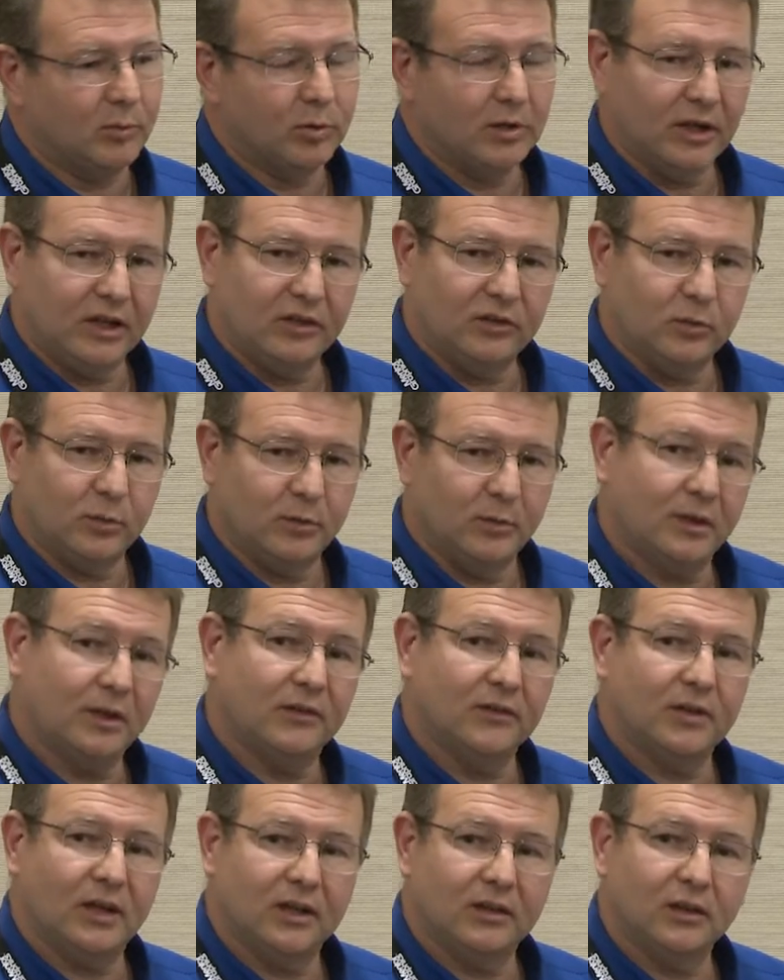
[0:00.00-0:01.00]
a place where we
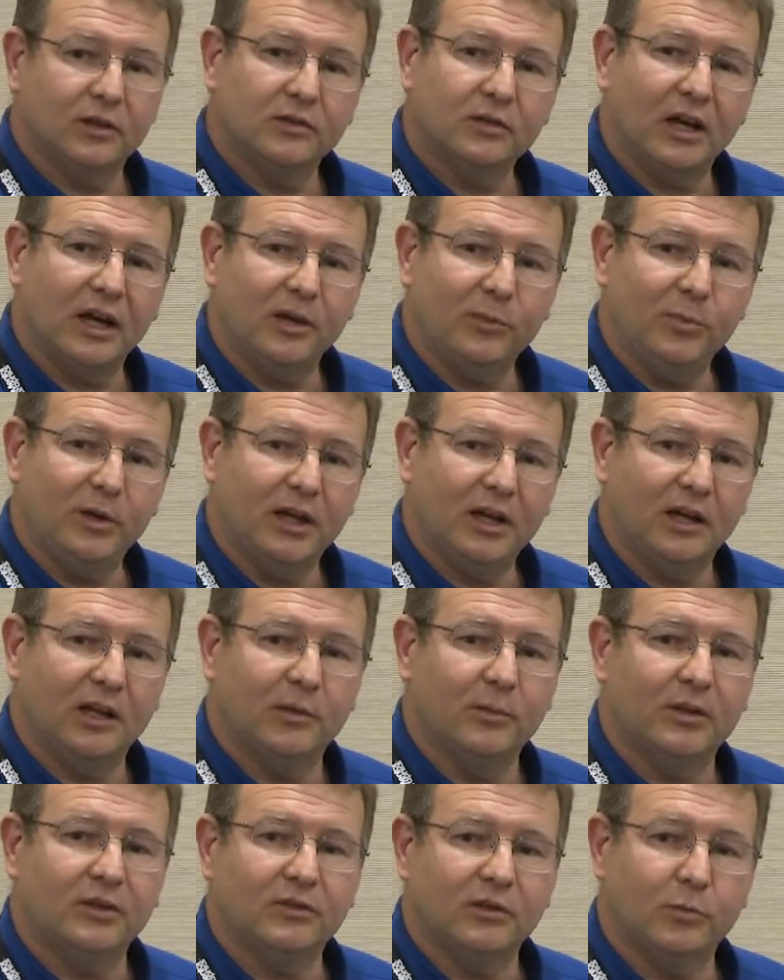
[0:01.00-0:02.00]
design those IP
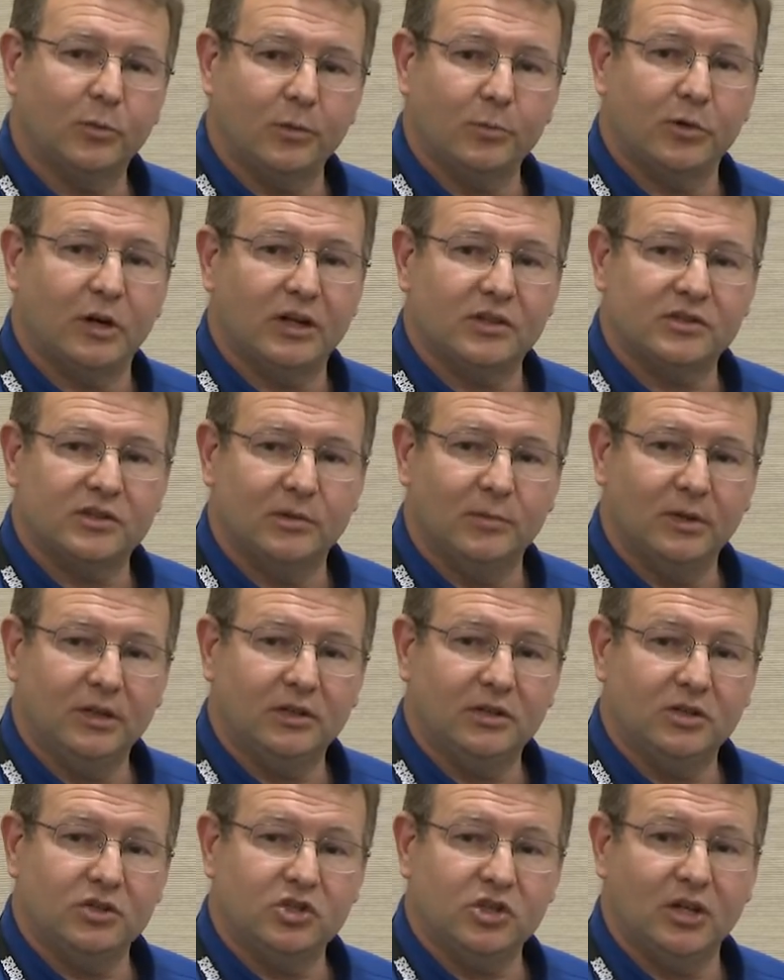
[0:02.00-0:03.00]
elements and we branch them
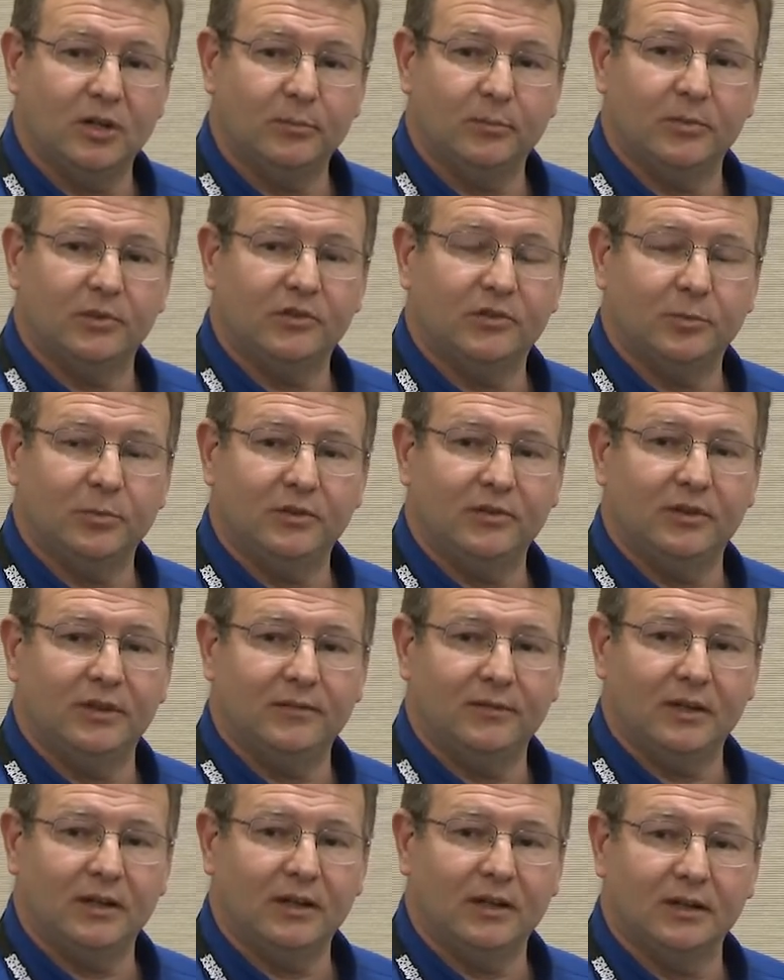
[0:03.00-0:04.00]
into
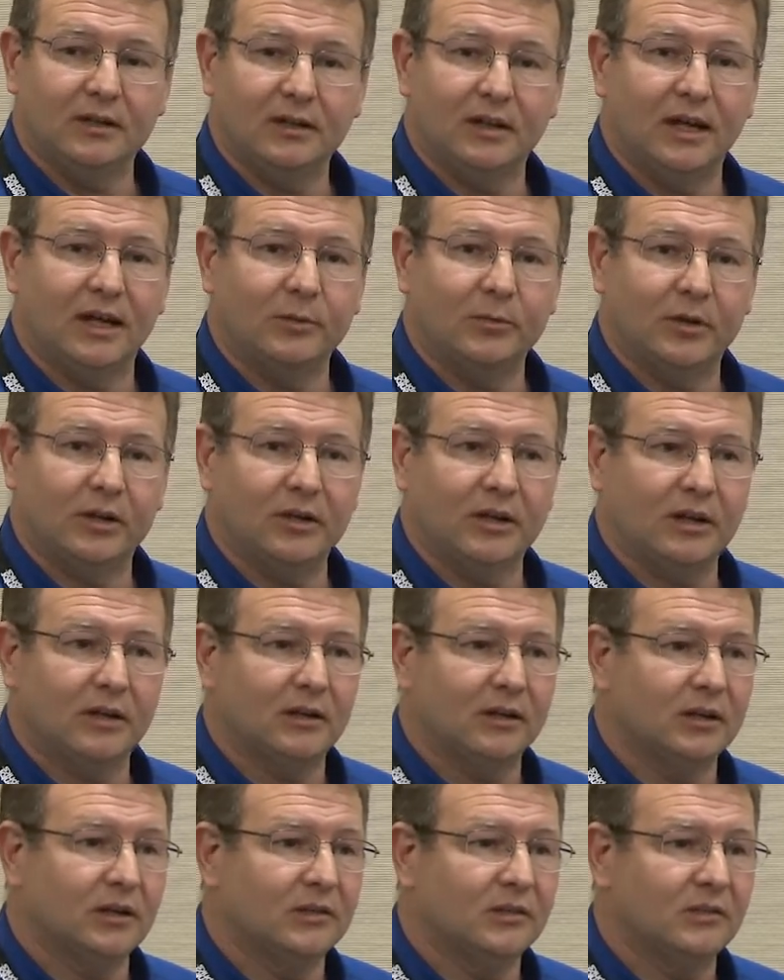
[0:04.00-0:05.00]
chip-specific library
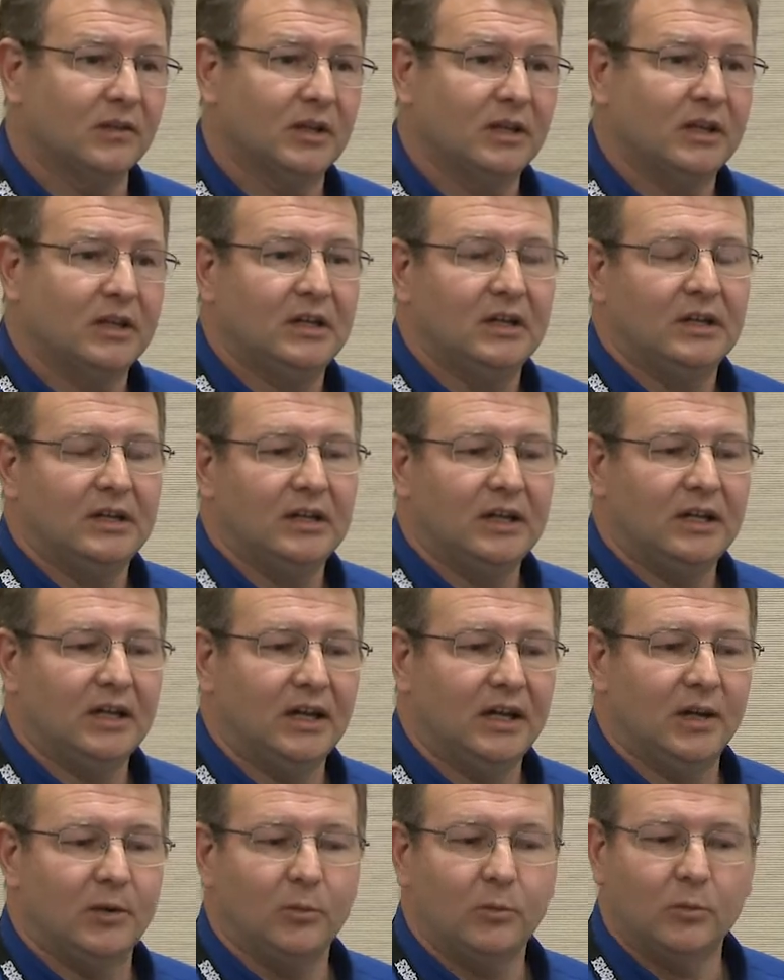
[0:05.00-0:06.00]
areas.
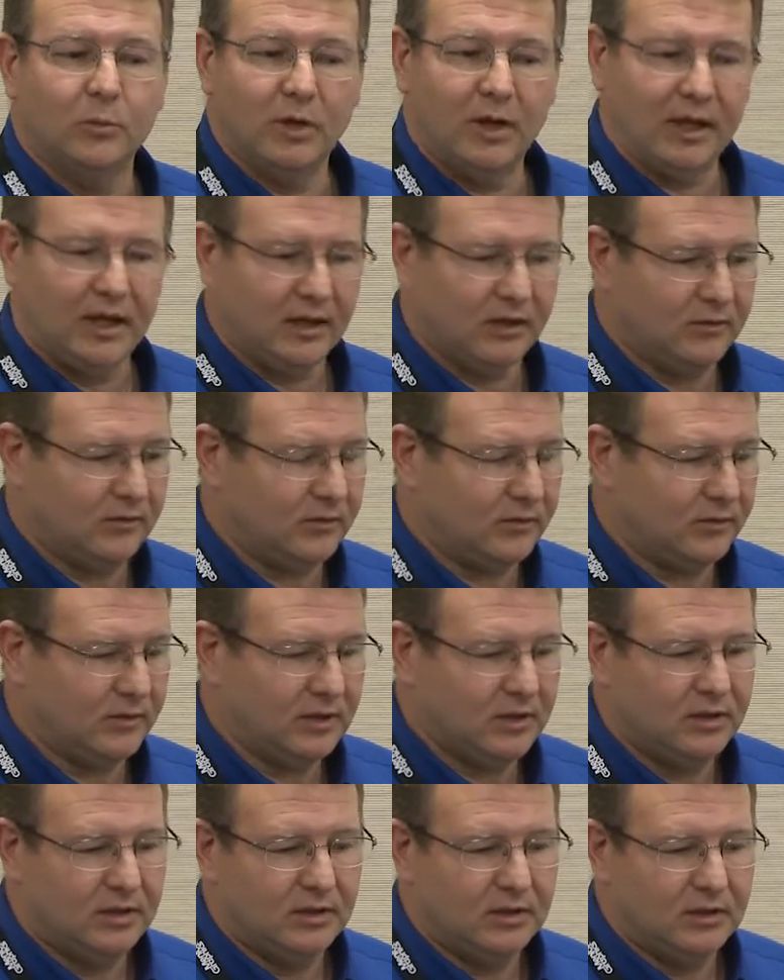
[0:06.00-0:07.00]
We have
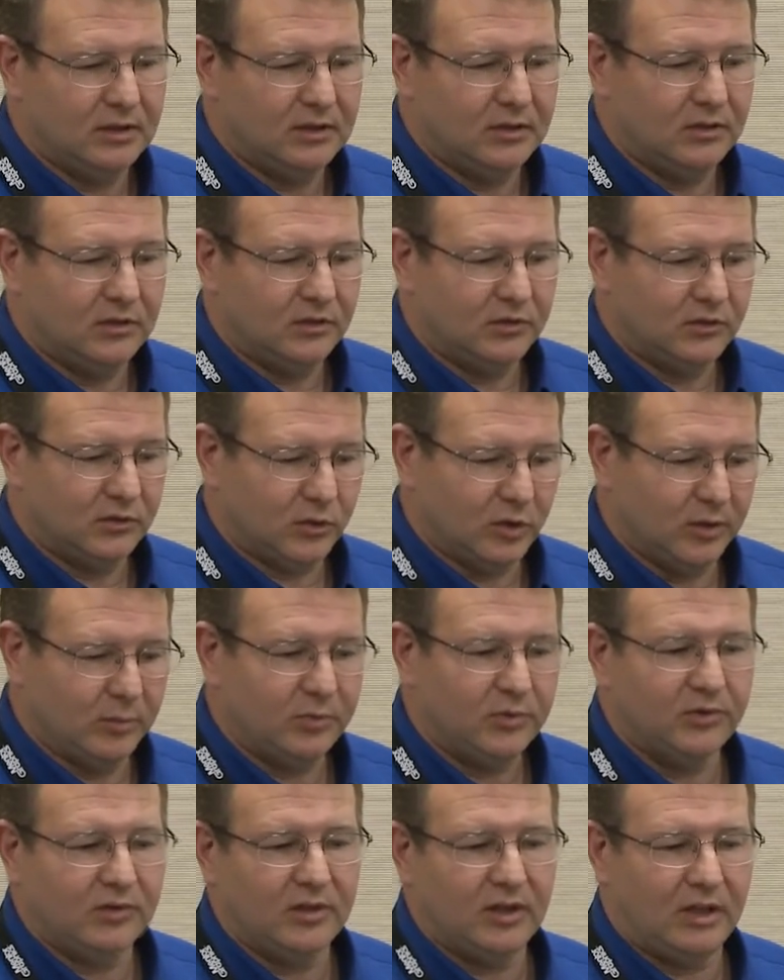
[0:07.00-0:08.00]

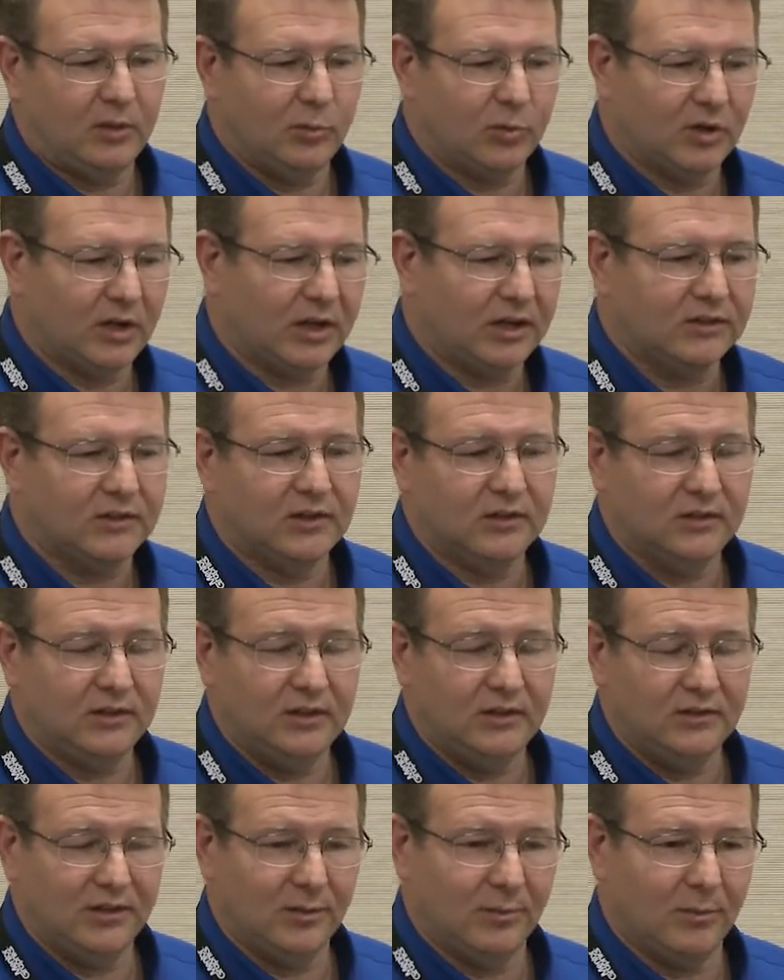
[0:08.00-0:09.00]
scripts and
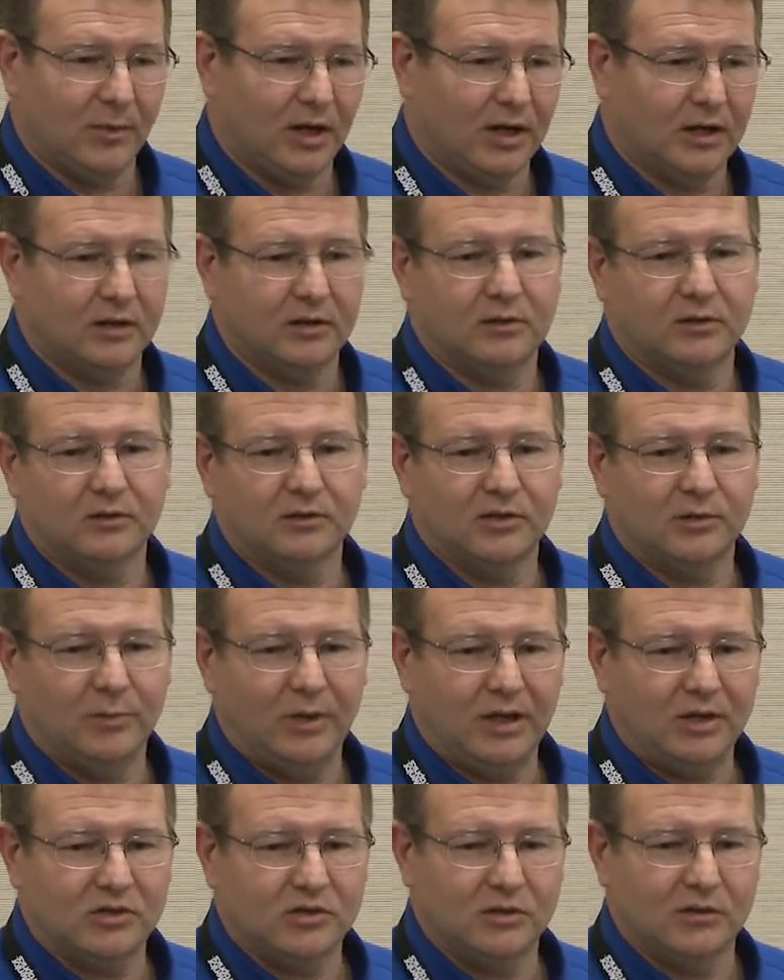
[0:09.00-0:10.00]
processes that monitor to
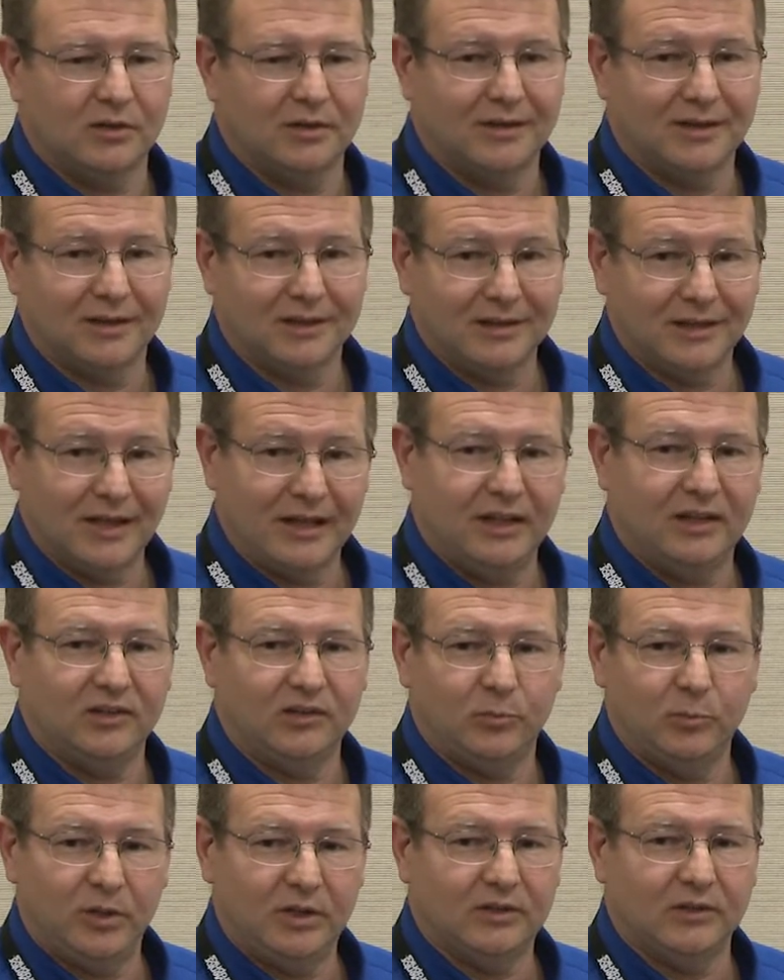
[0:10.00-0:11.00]
make sure that the
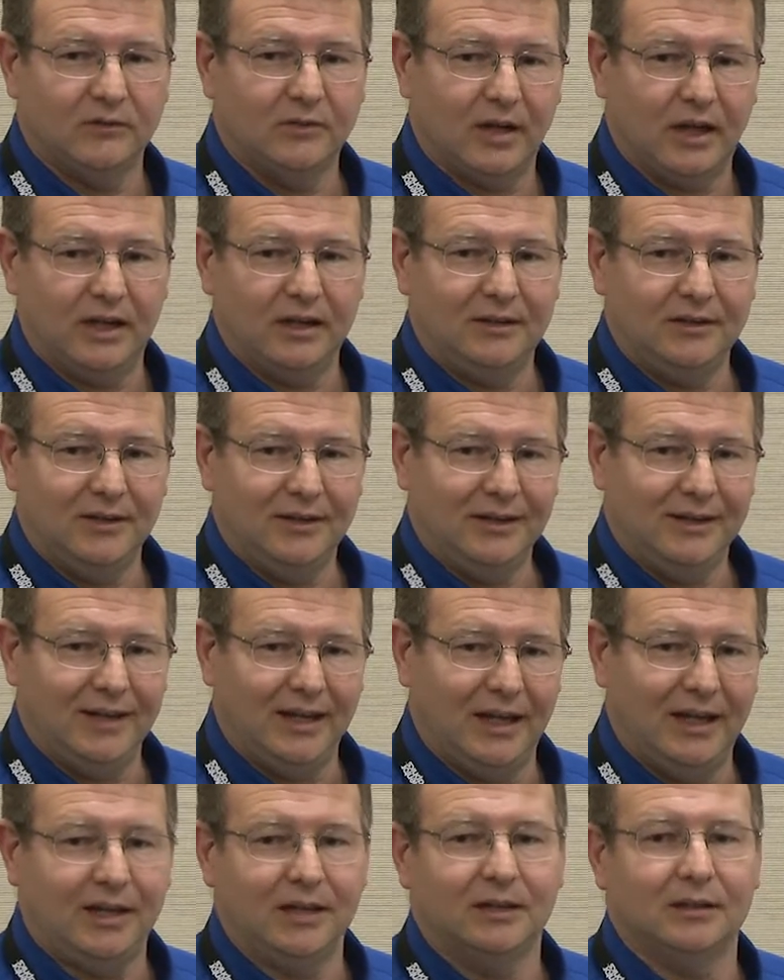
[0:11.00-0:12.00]
latest bits of IT
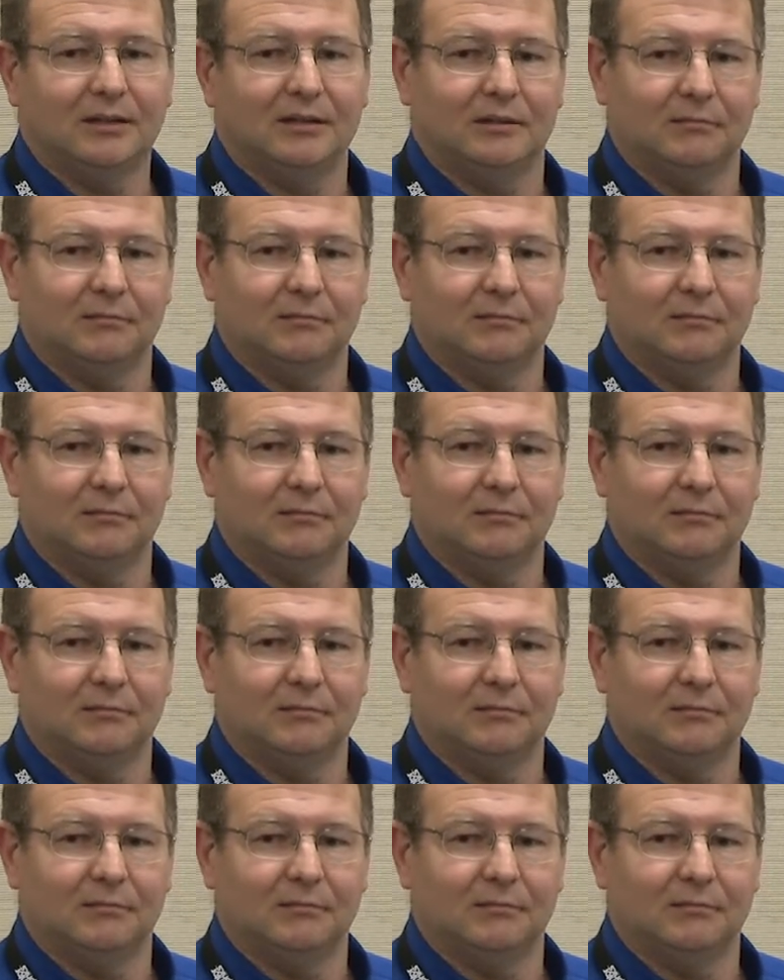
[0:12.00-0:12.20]
get